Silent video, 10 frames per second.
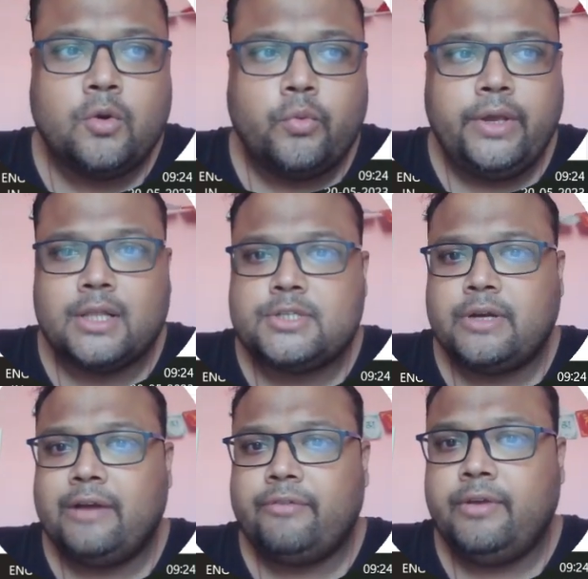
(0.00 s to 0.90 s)
We also
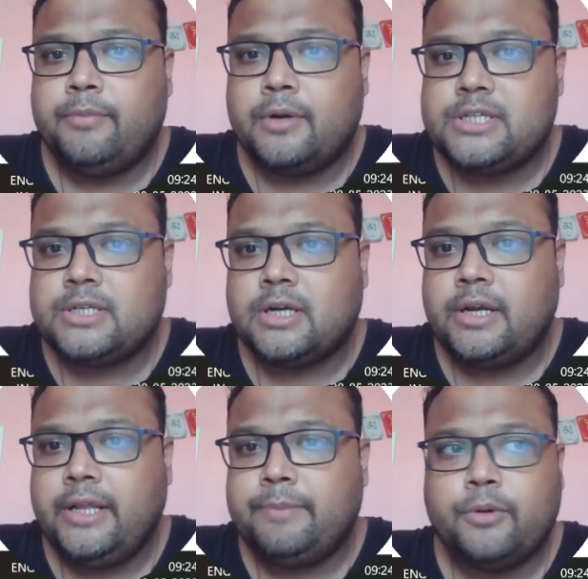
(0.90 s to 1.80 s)
have Fibonacci
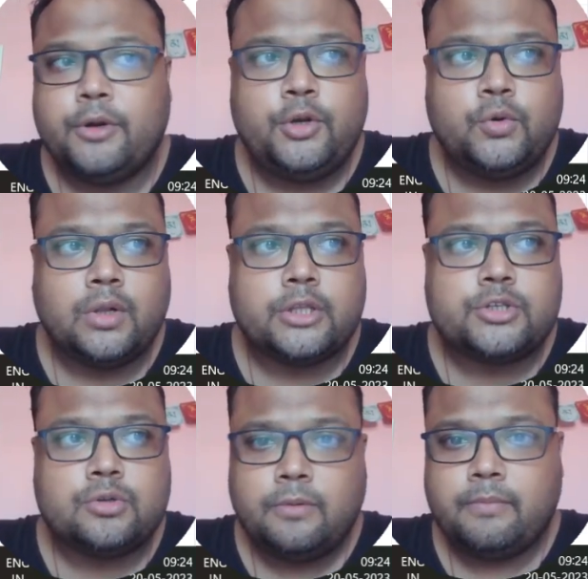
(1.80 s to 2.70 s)
38.2
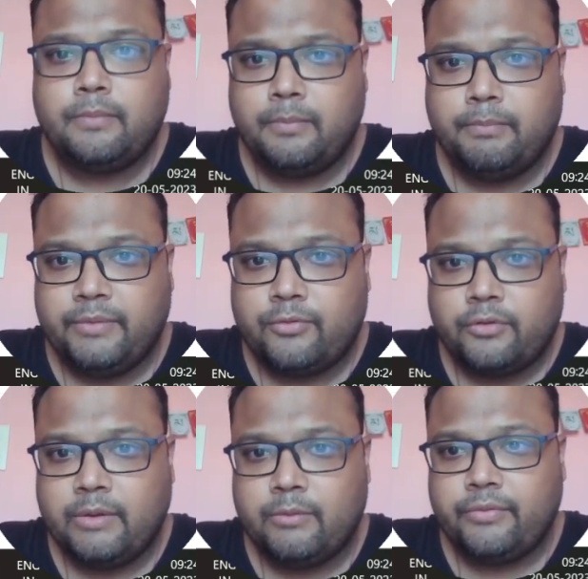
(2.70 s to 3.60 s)
also
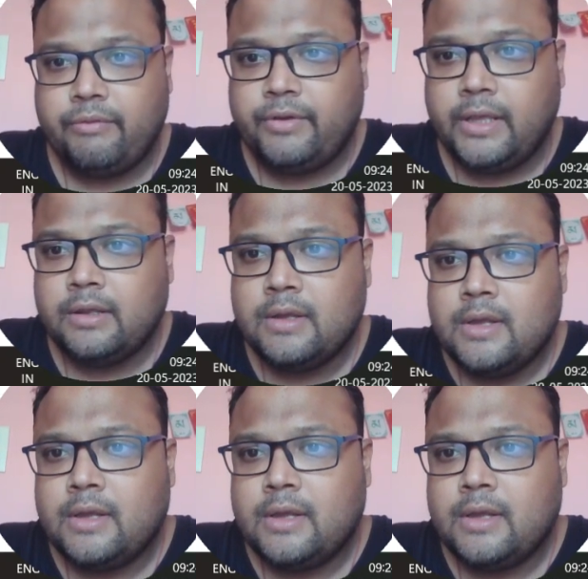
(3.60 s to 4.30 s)
before FIBO 50.